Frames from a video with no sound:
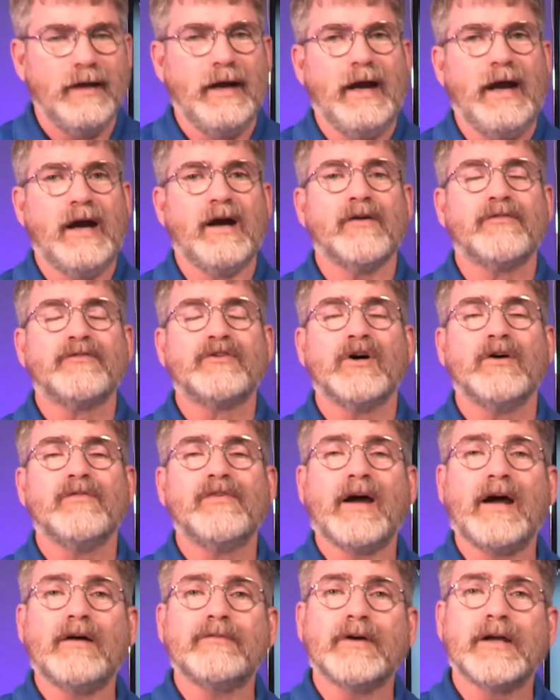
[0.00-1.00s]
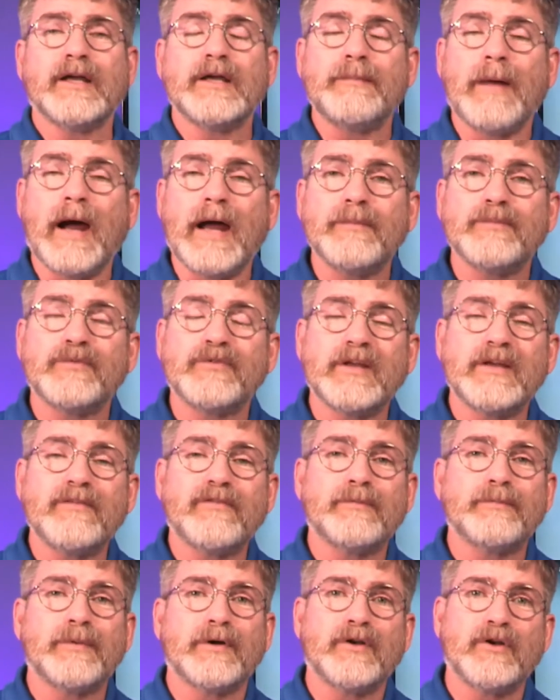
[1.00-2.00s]
Erev Tov, covering I'm
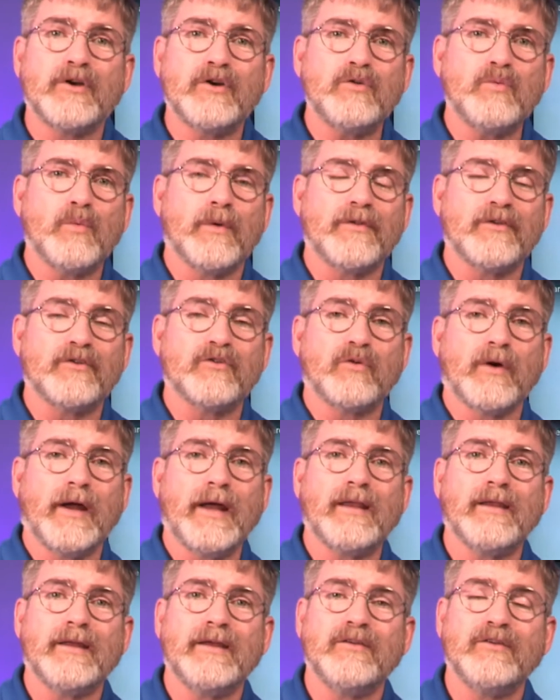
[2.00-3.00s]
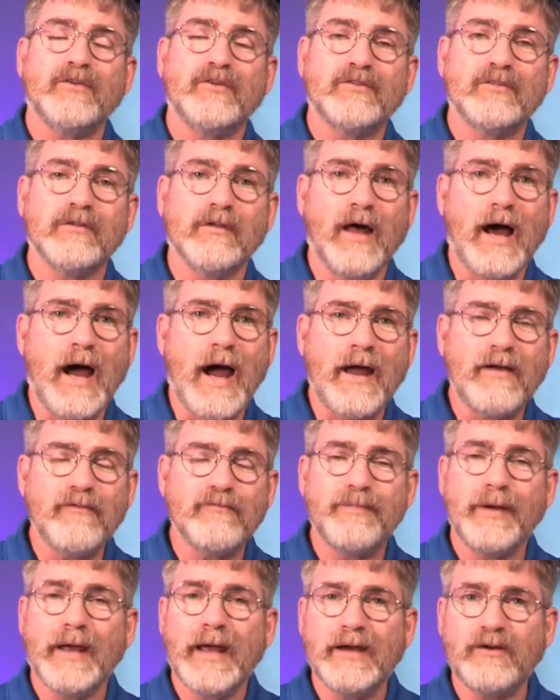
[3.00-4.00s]
Steven Ben-Nun with Israeli News
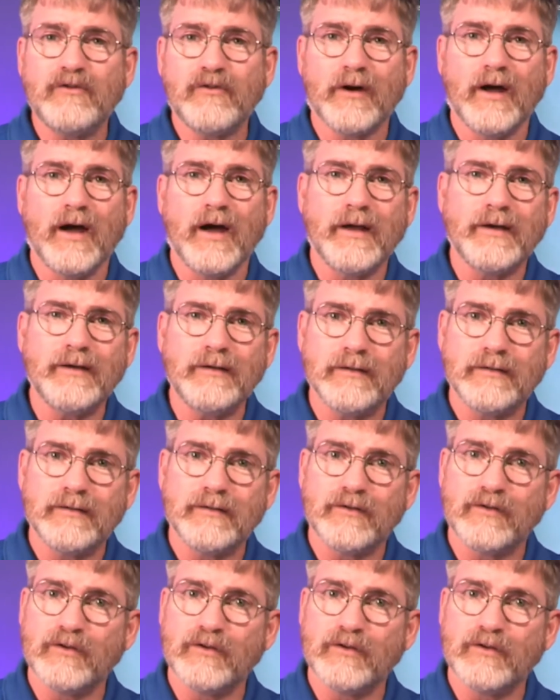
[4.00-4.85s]
Live, Patreon,